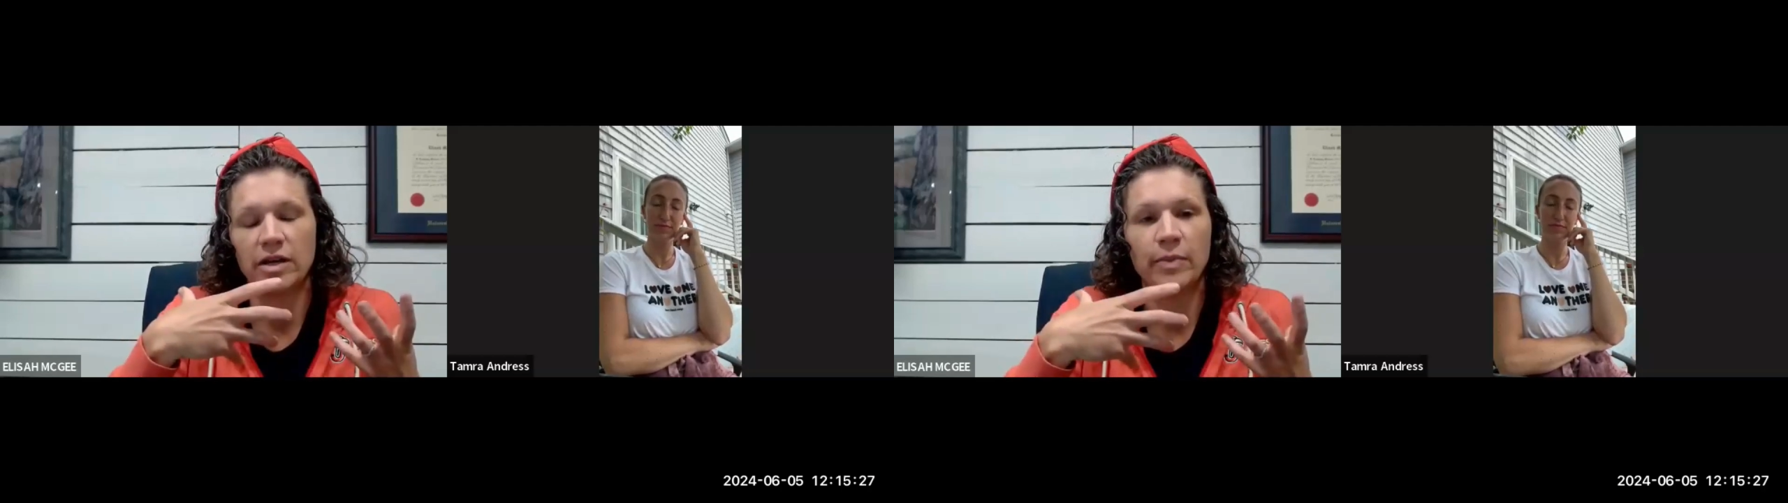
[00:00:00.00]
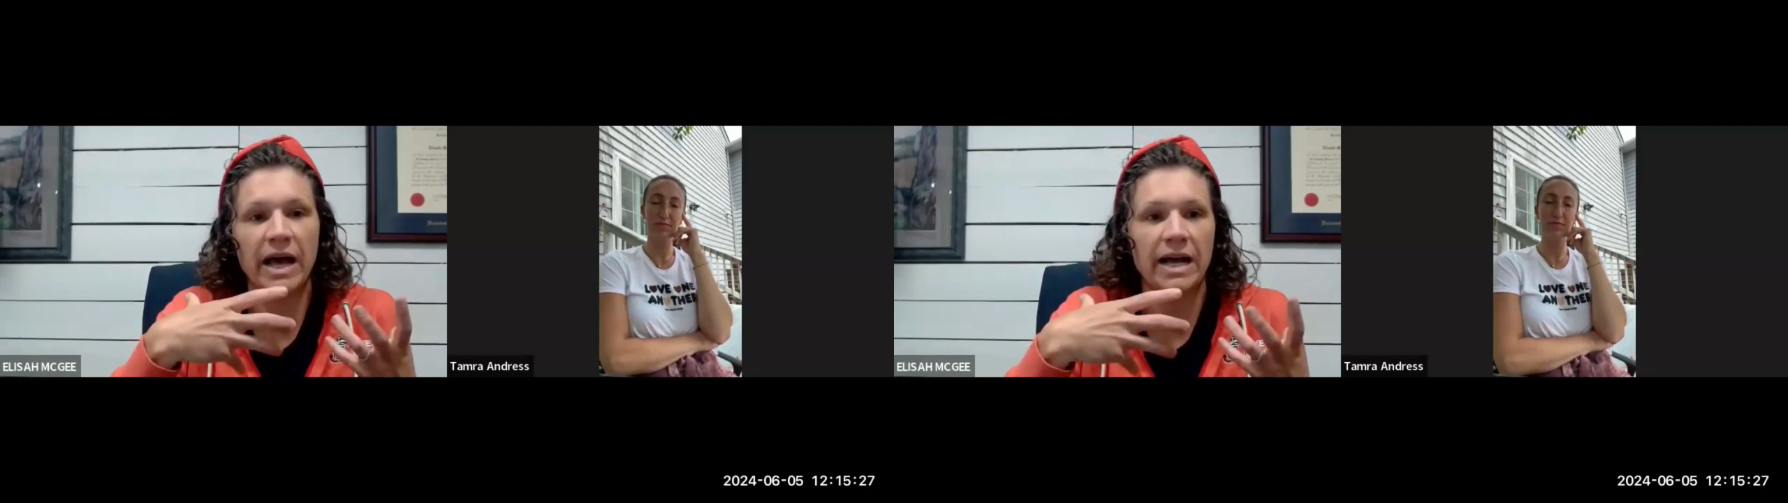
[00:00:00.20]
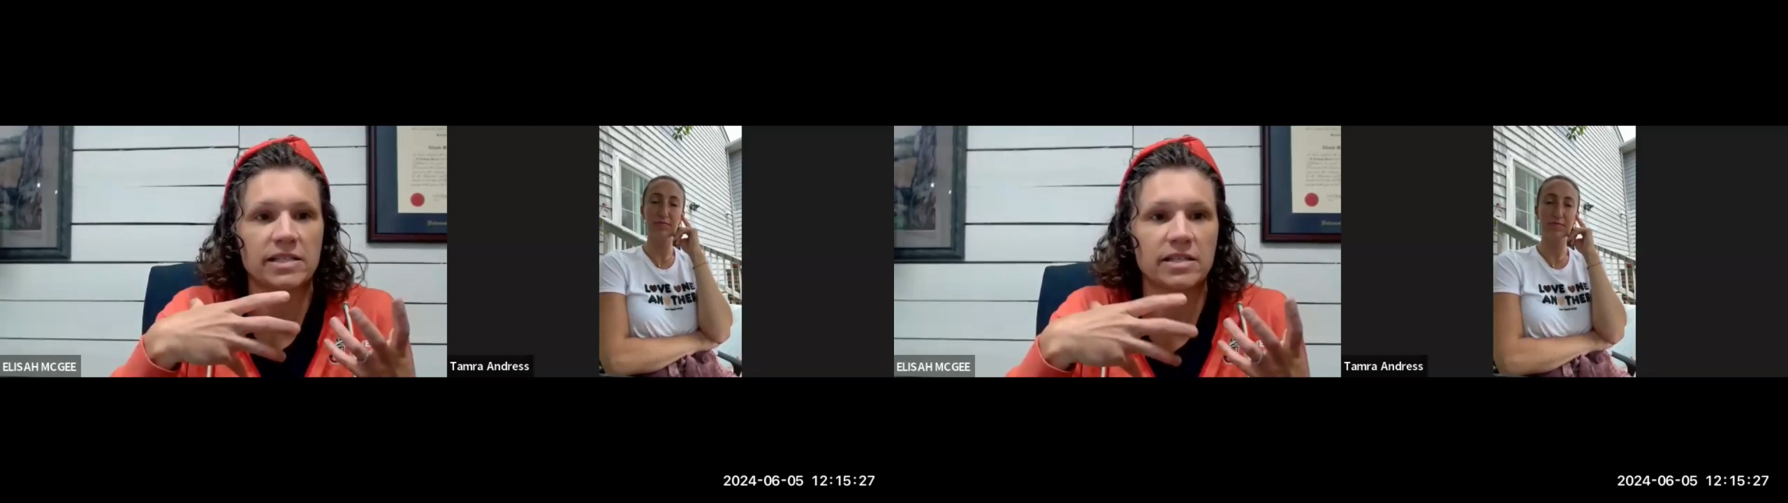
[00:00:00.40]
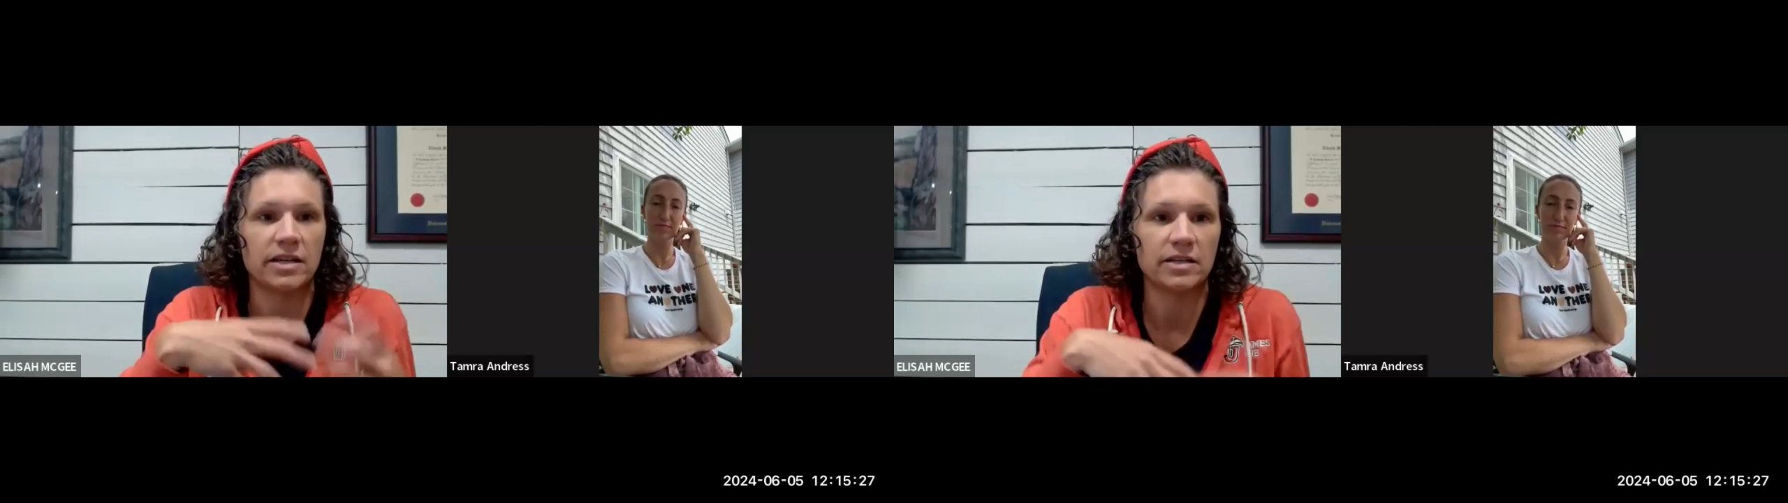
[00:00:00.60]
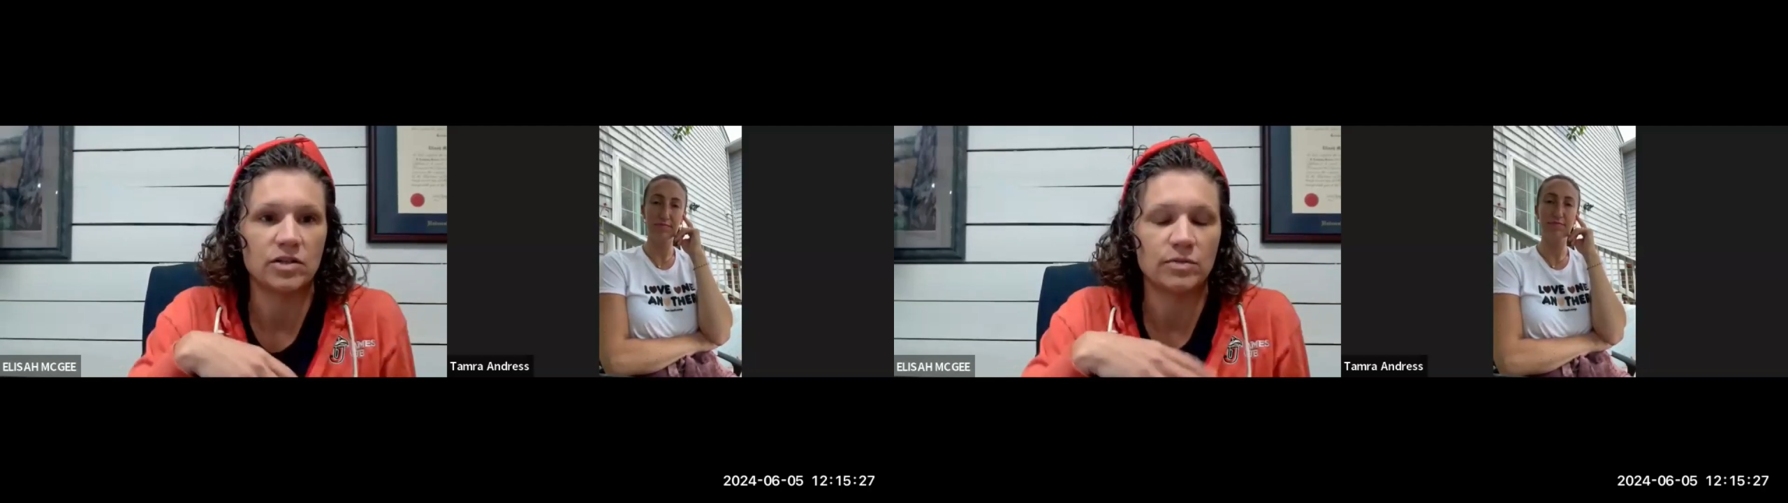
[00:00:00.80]

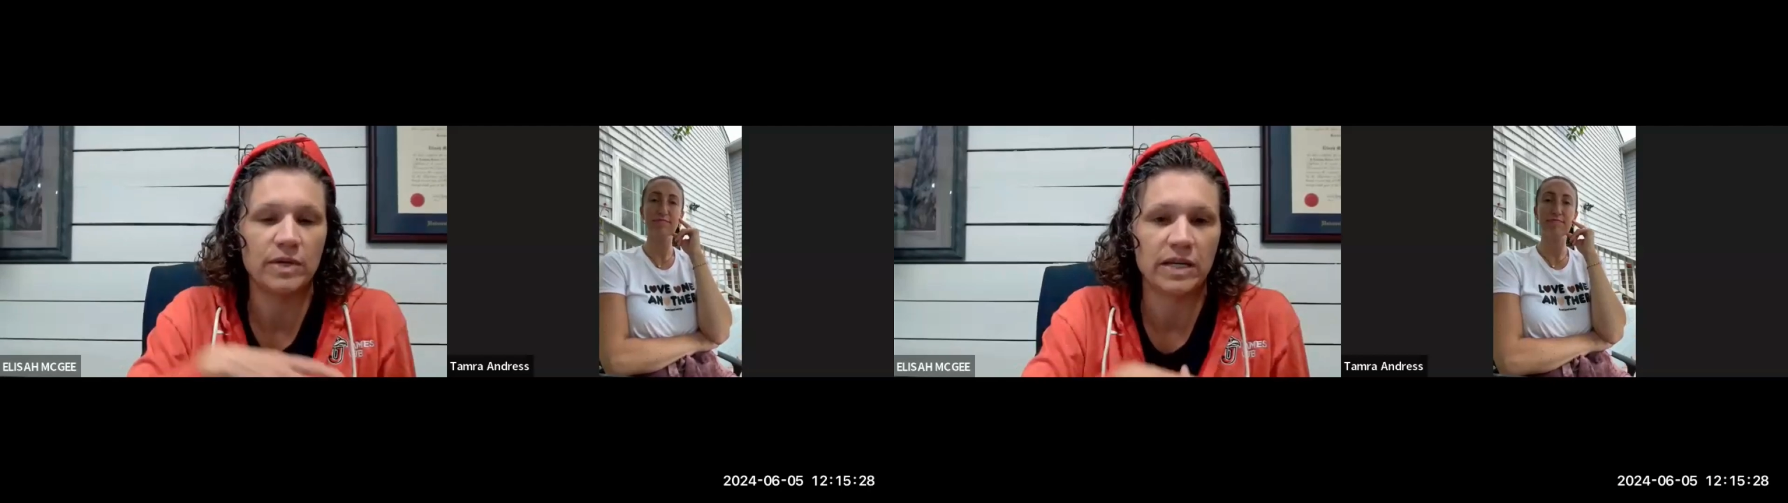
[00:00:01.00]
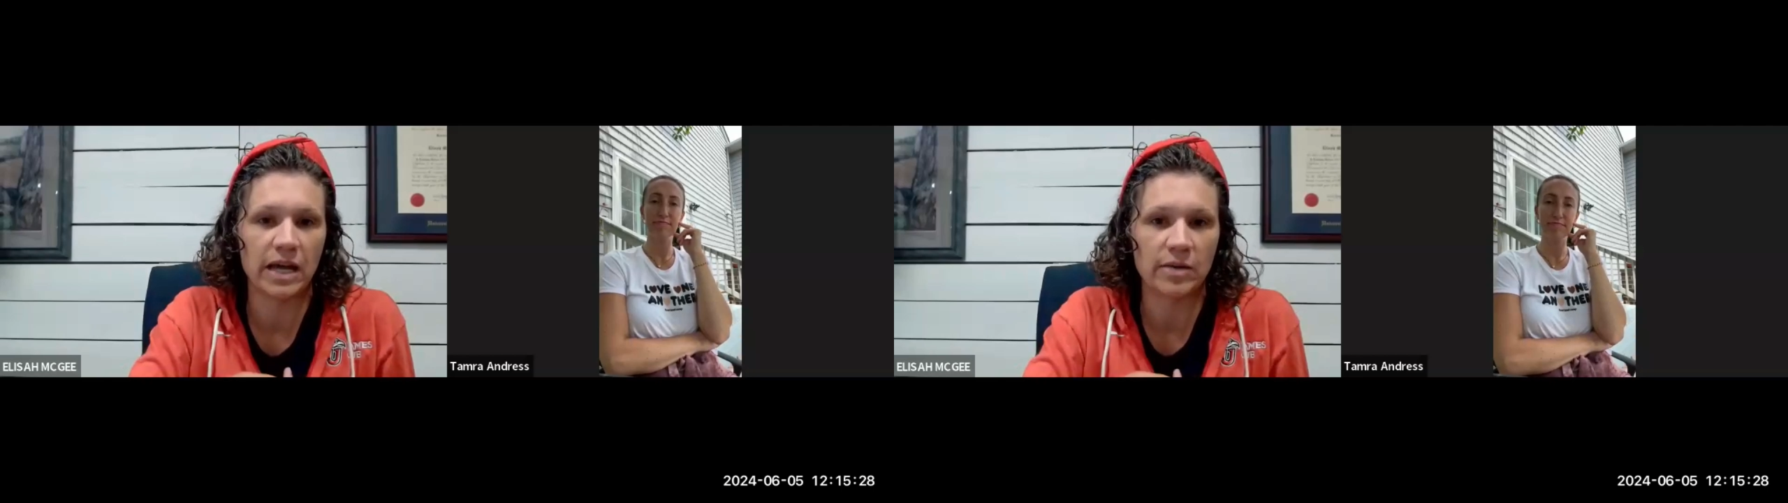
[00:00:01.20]
capacity to be